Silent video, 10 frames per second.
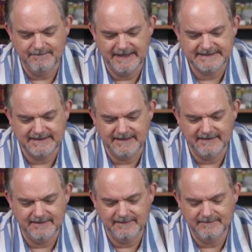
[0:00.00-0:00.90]

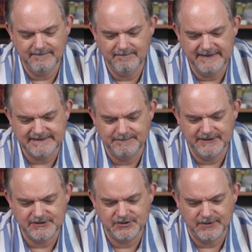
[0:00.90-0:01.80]
messy
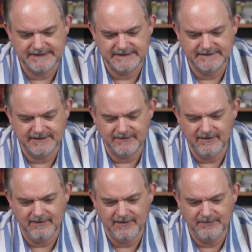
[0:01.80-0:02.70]
bunch of choices. They're
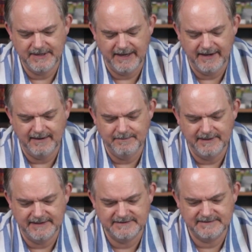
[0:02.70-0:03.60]
all okay,
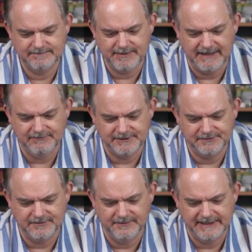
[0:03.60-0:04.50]
but it's painful to
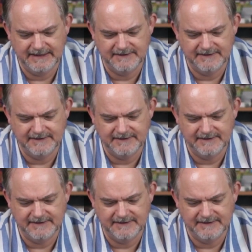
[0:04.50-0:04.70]
throw any of